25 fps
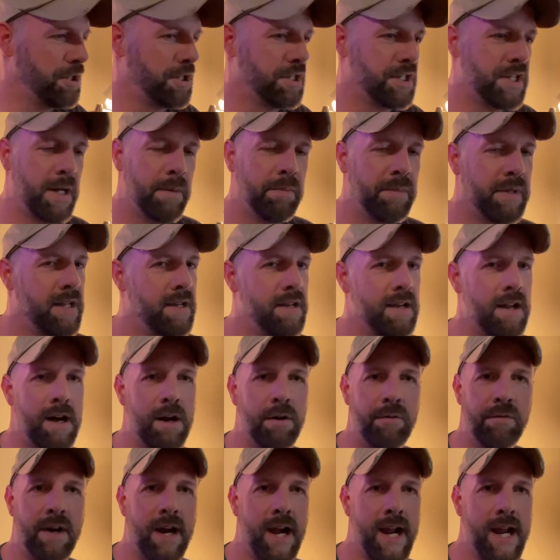something
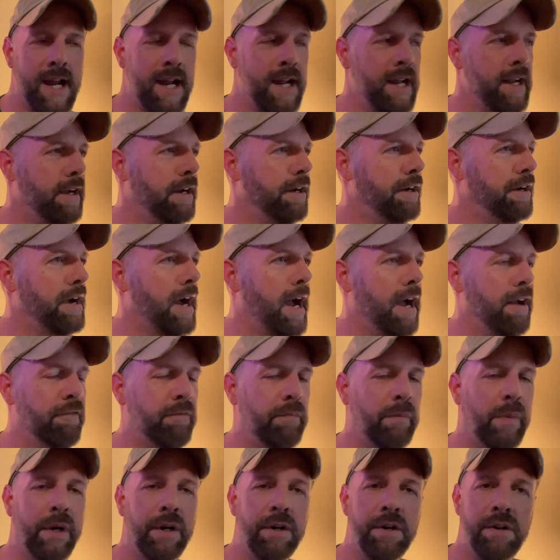not right here.
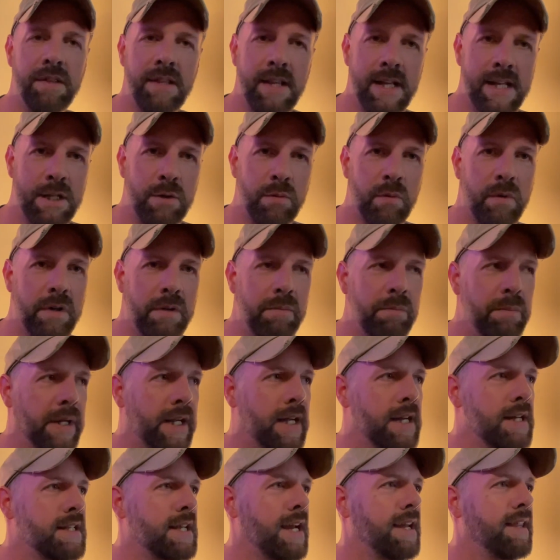I've burned this one
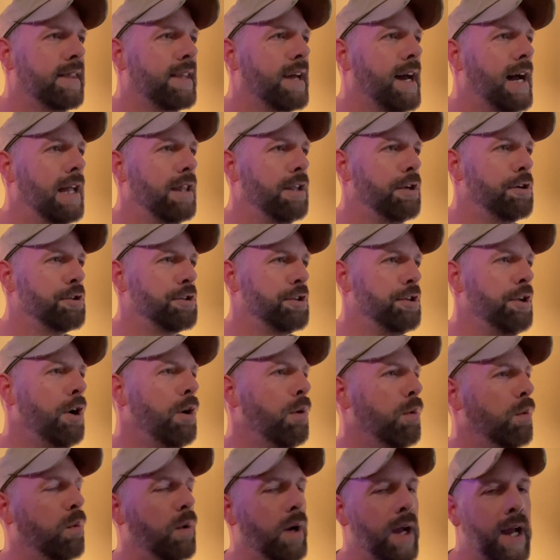because I thought there's
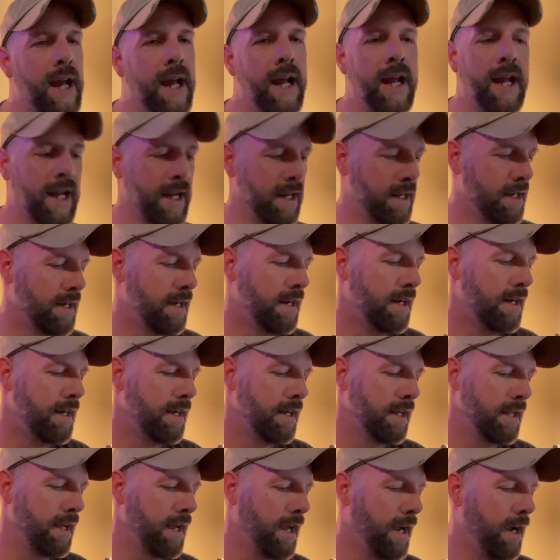no way
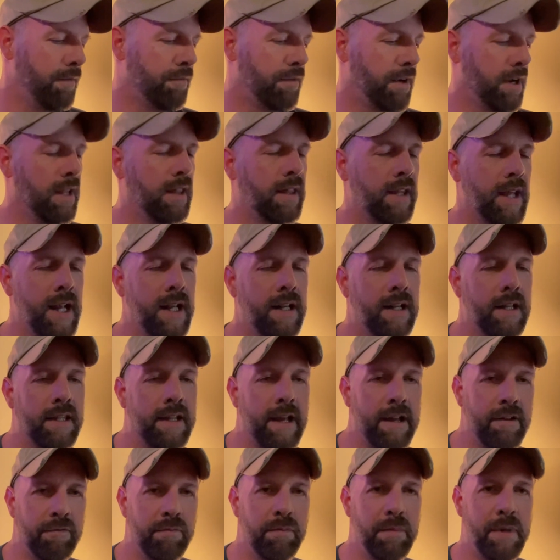everything that
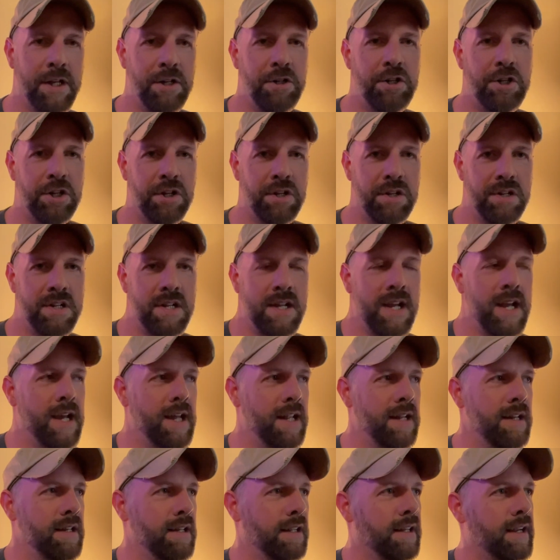they've mentioned
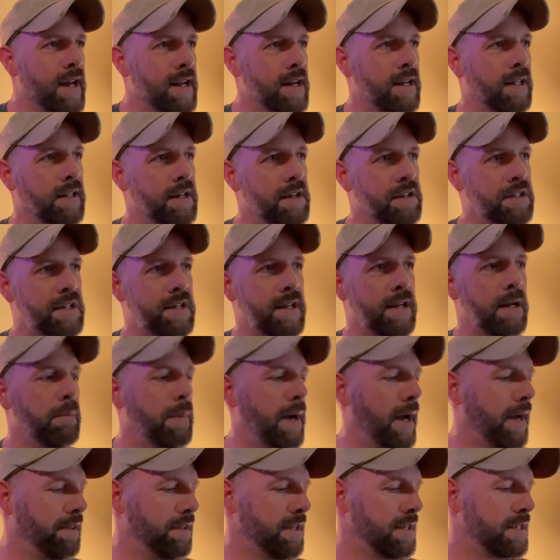and kind of listed
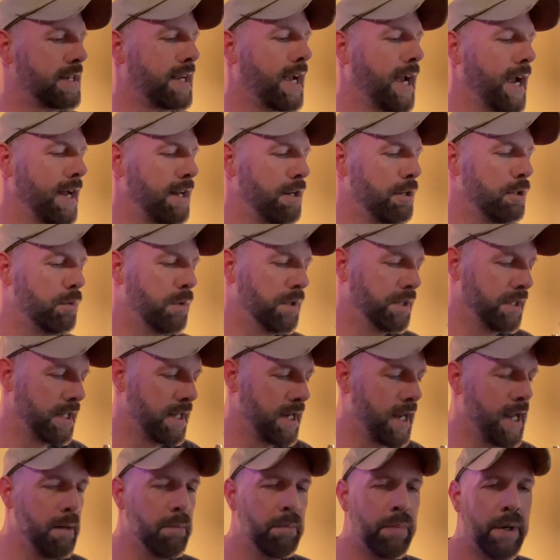about this candle with the
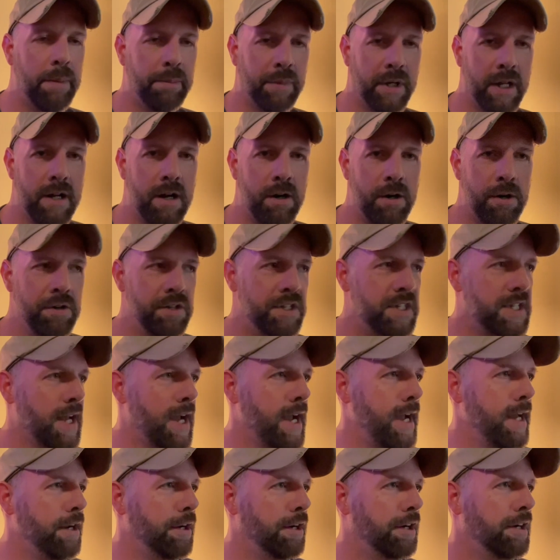name Pumpkin Hard
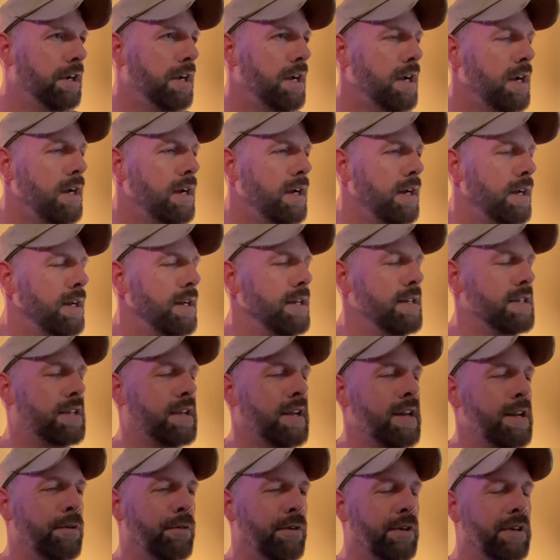Cider is
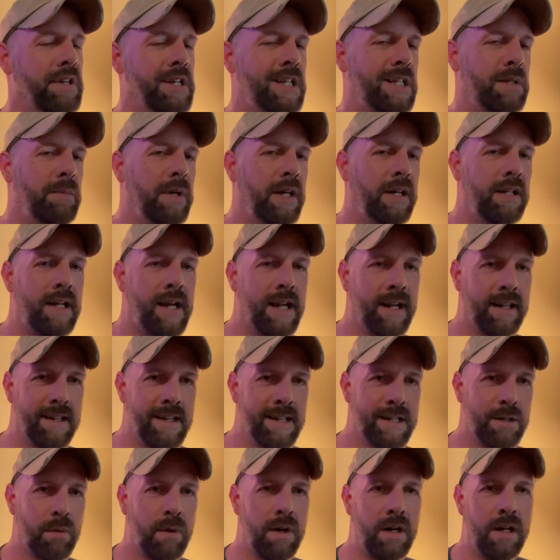going to really smell like
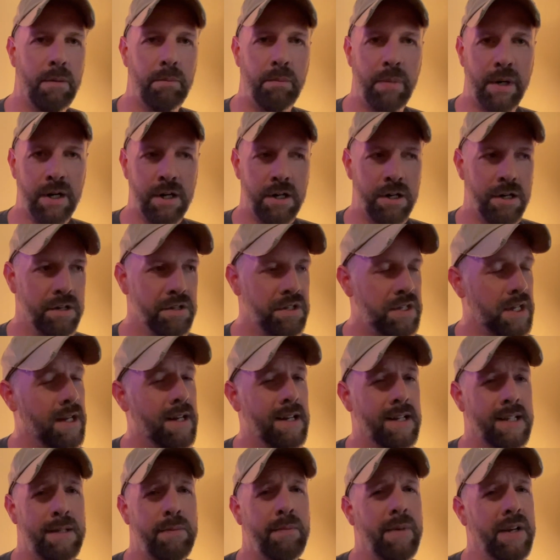this while it burns, and
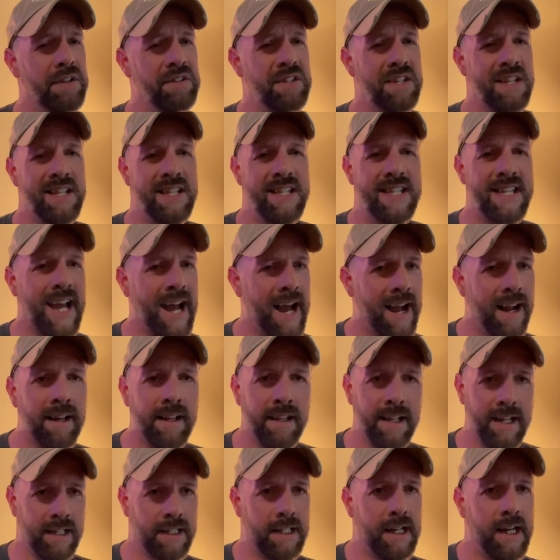it smells
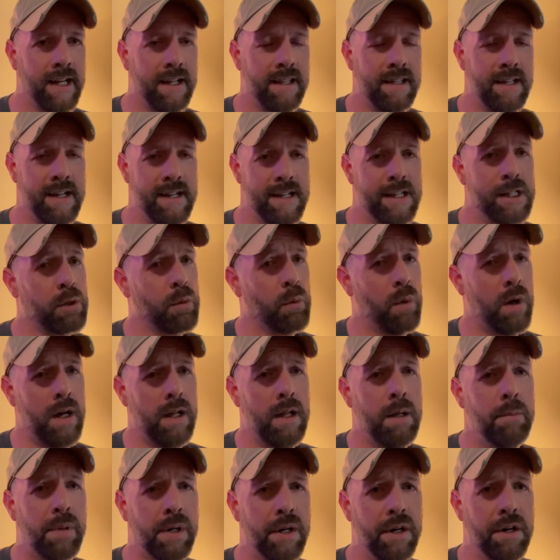exactly like this
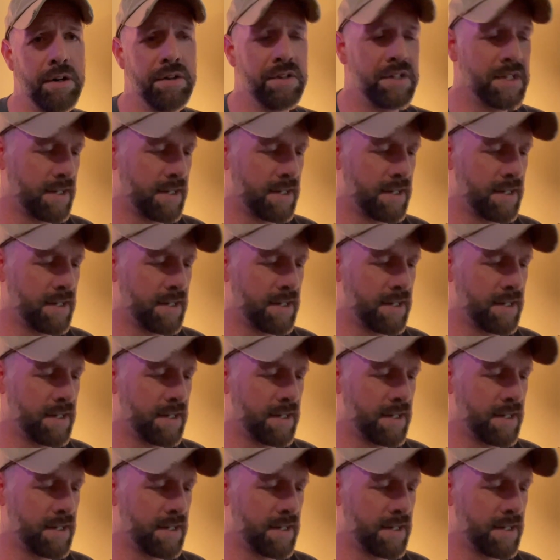while it burns.